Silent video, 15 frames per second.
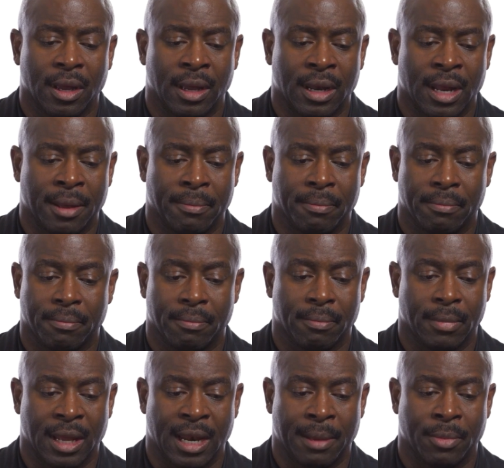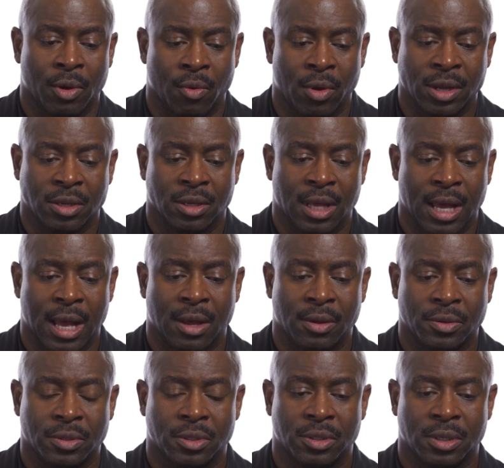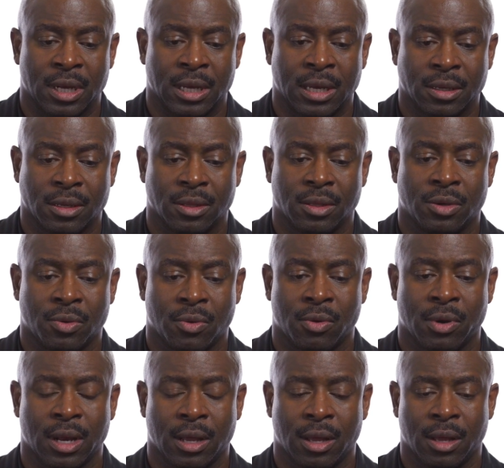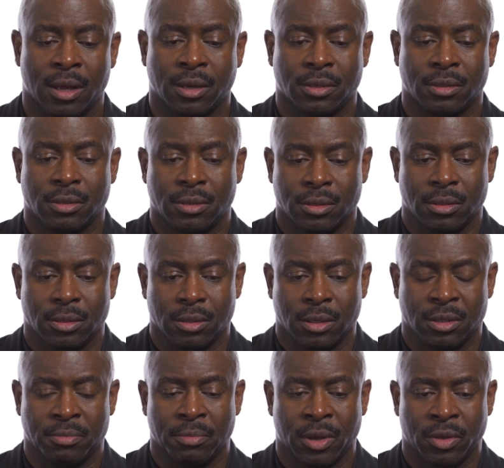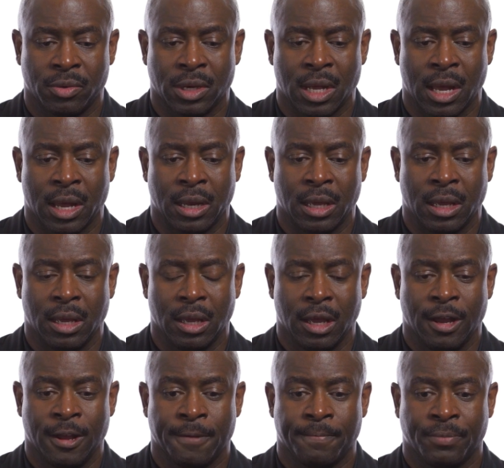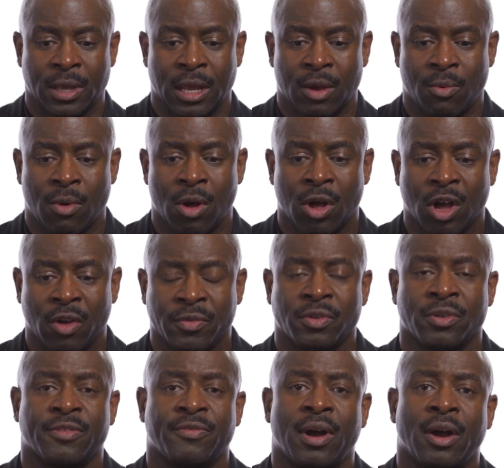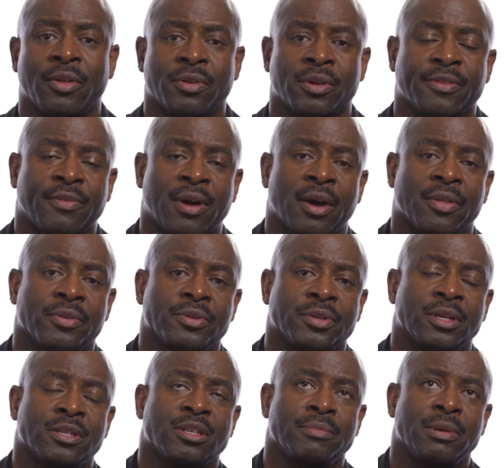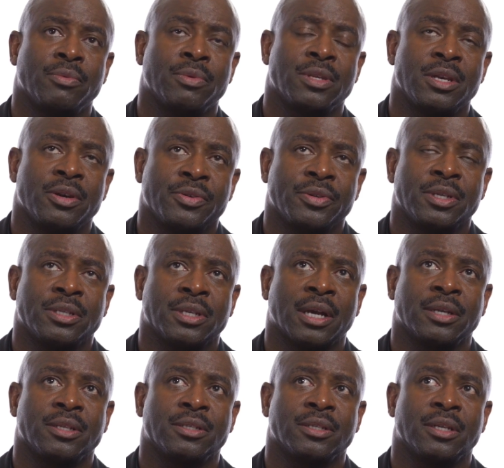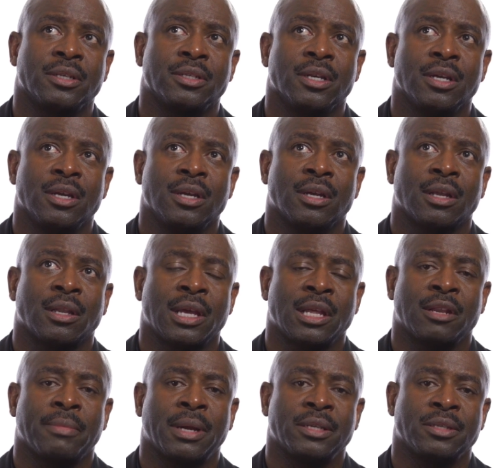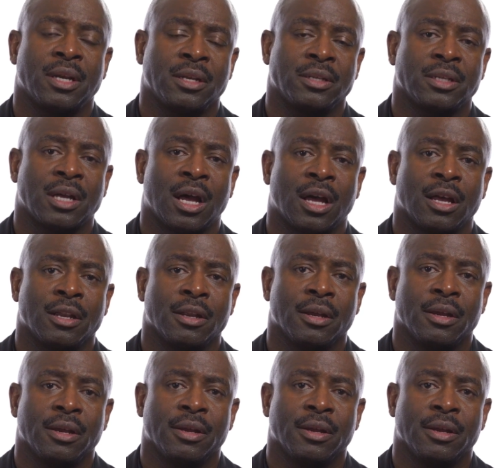And I'm, and I'm going to the house, and I get to the door, and I hug his mother, Dottie and I walk over to his father, and his father says to me with tears in his eyes, he says, Leland, my son is gone.